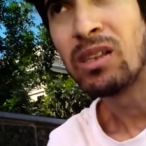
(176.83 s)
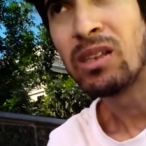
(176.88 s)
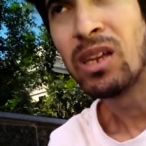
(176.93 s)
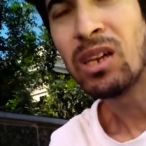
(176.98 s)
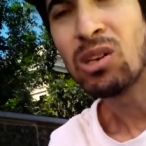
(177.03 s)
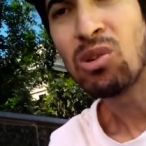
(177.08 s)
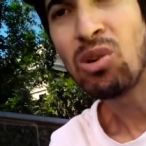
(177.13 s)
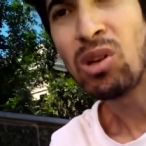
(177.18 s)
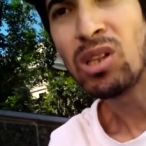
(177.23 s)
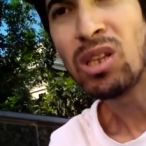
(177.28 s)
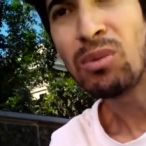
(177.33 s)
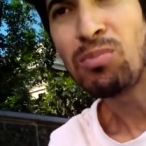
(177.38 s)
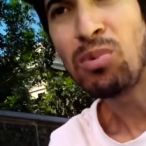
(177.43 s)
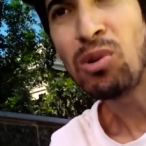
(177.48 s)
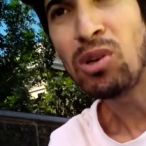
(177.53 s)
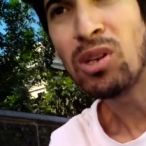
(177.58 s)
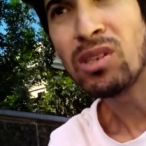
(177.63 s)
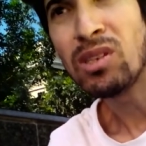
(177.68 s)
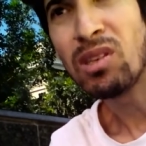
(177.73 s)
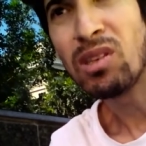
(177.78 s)
they called the
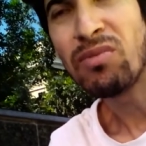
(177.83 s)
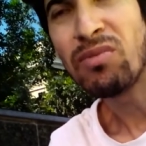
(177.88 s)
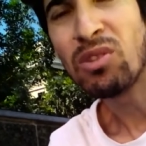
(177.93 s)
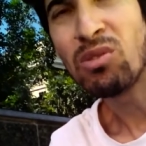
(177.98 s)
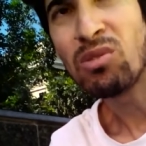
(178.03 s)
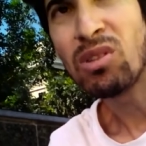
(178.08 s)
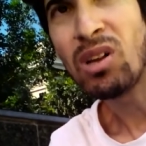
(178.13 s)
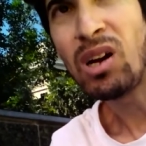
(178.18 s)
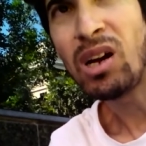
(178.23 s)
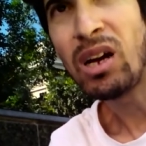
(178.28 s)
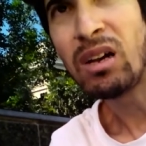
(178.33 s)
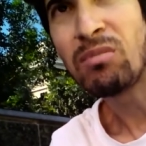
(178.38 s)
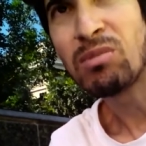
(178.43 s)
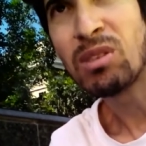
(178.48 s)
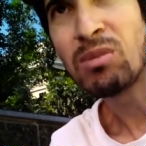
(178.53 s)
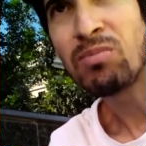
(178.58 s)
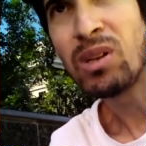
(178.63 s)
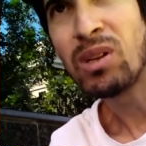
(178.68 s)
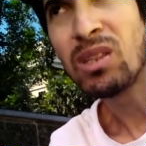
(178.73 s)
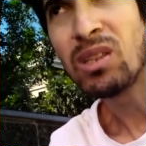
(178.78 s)
police a few times
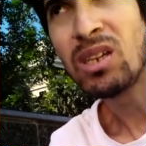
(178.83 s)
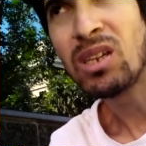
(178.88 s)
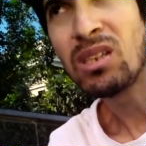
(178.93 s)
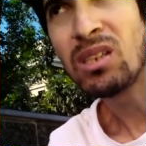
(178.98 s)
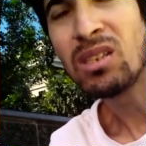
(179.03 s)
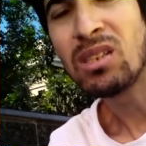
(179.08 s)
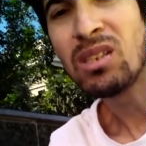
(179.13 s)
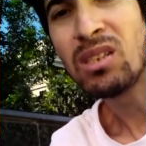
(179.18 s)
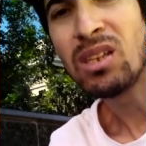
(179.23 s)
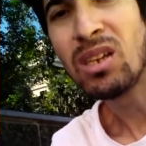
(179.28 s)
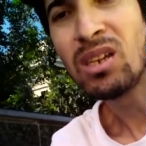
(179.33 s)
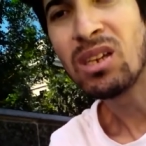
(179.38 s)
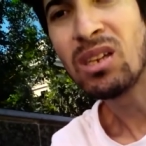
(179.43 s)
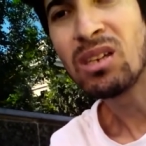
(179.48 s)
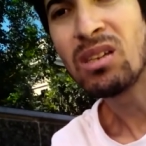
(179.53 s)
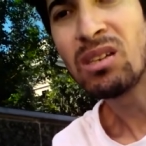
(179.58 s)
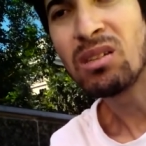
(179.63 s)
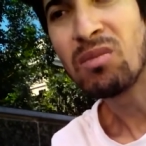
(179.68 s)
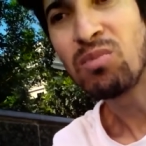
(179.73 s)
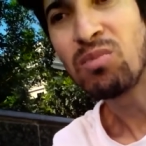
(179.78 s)
but then they
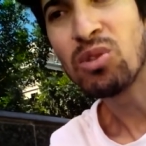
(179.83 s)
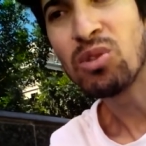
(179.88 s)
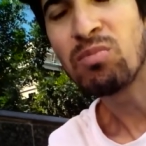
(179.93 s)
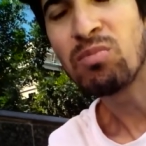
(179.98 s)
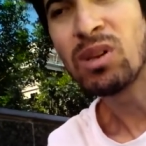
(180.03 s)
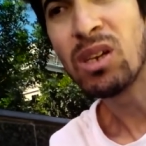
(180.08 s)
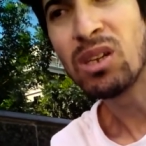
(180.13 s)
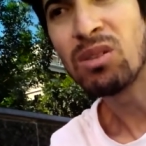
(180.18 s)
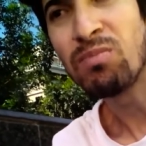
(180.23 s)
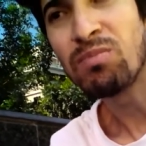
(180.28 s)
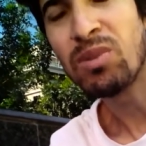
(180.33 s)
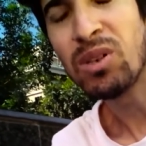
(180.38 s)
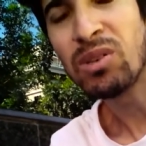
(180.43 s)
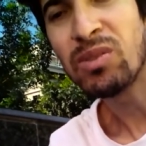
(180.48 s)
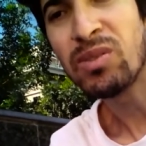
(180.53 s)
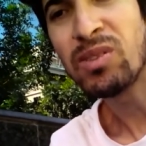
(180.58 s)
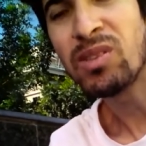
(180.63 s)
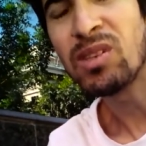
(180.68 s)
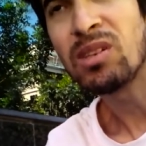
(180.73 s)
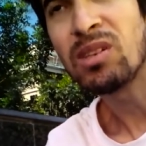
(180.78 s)
put me in
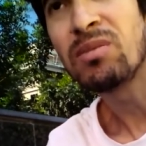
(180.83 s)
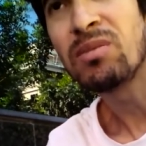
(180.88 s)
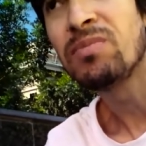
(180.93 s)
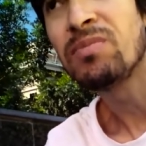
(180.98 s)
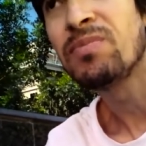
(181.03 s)
prison